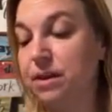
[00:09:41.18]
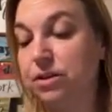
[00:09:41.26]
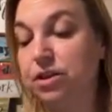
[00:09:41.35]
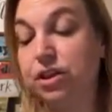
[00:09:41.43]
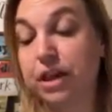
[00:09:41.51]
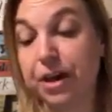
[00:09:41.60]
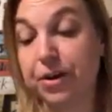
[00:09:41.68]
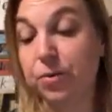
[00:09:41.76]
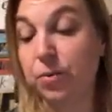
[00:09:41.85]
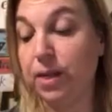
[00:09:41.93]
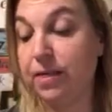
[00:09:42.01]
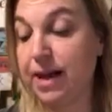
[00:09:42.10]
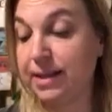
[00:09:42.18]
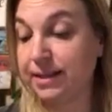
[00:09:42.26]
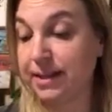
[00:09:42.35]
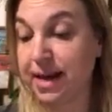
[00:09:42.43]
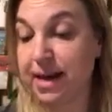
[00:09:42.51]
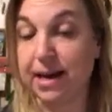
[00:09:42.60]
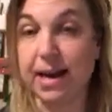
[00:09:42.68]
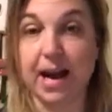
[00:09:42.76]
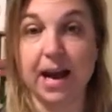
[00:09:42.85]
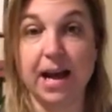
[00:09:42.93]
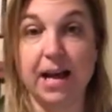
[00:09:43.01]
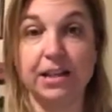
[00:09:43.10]
So with that said,
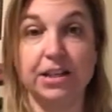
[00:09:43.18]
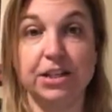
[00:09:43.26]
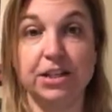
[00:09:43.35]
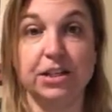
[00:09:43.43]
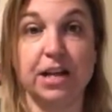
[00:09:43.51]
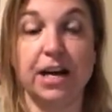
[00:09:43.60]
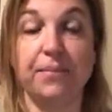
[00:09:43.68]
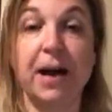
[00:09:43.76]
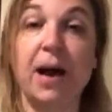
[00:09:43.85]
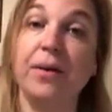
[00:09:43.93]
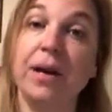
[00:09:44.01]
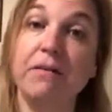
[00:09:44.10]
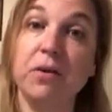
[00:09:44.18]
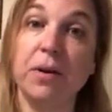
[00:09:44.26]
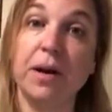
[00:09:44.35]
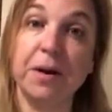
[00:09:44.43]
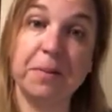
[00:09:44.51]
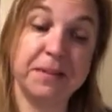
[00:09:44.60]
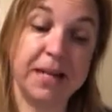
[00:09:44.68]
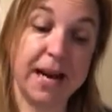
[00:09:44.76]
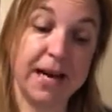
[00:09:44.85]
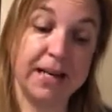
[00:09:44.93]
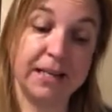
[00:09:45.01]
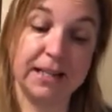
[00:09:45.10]
I'll give you an
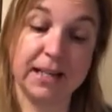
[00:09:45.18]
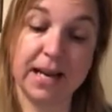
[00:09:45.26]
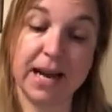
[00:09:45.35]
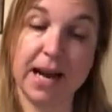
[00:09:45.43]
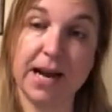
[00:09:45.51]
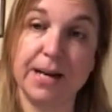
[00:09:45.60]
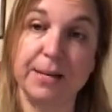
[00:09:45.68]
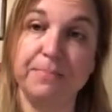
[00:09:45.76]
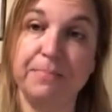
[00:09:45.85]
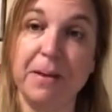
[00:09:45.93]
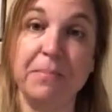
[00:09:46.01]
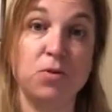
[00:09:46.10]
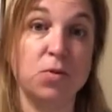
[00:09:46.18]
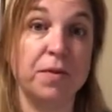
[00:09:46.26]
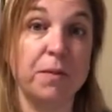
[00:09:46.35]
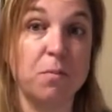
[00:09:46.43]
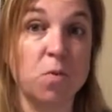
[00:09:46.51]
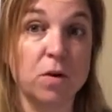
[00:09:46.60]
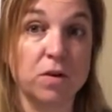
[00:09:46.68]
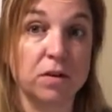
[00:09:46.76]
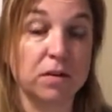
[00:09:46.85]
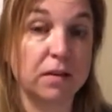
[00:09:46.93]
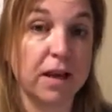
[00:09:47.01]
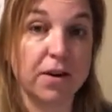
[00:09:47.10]
update maybe more
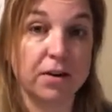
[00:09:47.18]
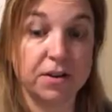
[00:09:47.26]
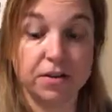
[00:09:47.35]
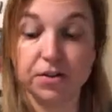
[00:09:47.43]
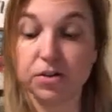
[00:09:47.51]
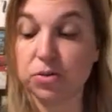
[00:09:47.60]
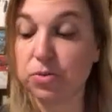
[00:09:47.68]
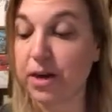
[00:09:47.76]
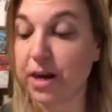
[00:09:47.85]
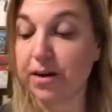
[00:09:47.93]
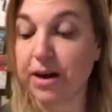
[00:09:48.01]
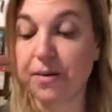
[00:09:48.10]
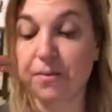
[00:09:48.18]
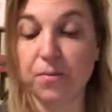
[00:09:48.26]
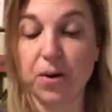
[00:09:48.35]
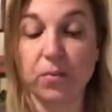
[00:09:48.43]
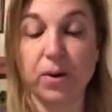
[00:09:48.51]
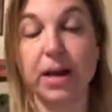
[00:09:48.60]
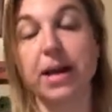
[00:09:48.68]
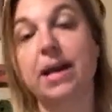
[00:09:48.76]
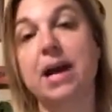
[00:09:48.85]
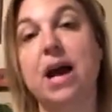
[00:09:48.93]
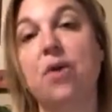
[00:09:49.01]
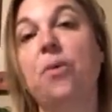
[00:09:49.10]
later into the school year, and when we get
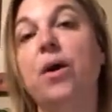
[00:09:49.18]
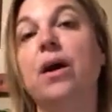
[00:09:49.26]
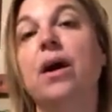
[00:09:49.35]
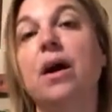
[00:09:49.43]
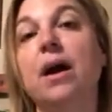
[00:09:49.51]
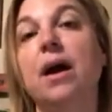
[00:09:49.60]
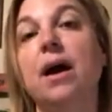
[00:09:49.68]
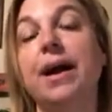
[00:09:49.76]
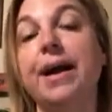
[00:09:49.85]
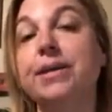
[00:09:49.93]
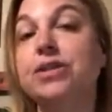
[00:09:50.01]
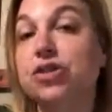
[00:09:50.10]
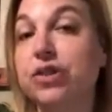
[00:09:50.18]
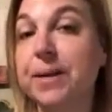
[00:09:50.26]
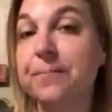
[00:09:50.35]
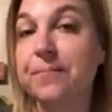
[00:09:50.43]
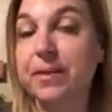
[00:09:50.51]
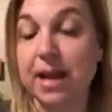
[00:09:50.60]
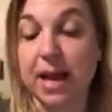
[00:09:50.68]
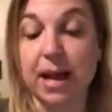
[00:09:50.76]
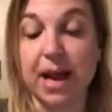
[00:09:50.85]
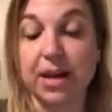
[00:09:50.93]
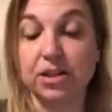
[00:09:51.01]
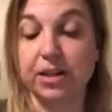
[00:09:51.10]
our history and
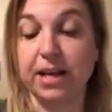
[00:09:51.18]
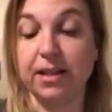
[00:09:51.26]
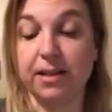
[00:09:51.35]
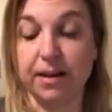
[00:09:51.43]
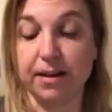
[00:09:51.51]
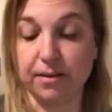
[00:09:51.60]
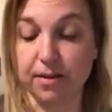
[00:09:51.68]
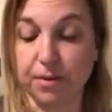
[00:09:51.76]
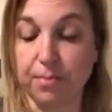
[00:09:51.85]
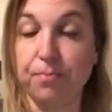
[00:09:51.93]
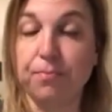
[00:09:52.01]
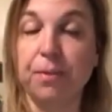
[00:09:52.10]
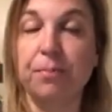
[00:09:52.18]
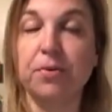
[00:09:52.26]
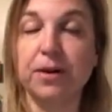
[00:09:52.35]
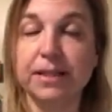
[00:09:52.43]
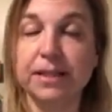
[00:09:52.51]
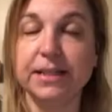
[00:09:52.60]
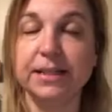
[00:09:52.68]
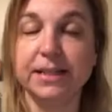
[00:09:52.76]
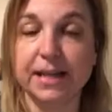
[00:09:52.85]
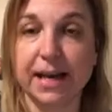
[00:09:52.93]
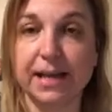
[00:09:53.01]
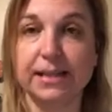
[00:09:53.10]
I actually get the printed
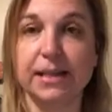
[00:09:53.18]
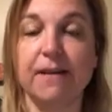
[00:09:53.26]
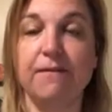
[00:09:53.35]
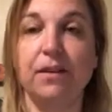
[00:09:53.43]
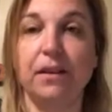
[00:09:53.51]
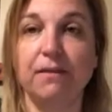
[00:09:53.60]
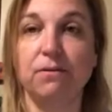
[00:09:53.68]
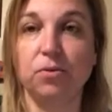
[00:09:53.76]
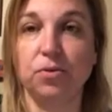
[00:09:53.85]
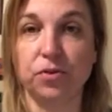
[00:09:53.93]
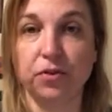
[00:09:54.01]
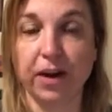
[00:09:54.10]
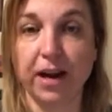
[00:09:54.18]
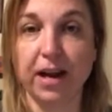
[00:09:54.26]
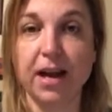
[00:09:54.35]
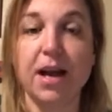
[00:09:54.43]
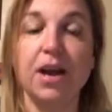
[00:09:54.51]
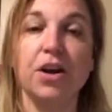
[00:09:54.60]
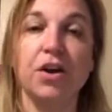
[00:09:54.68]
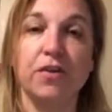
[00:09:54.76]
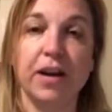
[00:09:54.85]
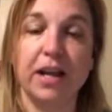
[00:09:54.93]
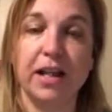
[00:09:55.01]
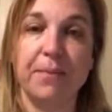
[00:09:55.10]
set of the level 3
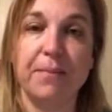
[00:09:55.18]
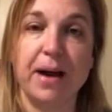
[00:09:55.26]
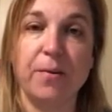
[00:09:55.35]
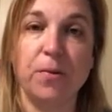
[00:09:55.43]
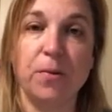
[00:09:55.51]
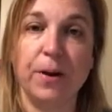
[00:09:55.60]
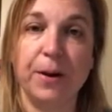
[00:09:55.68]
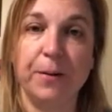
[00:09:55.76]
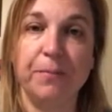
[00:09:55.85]
curriculum, I will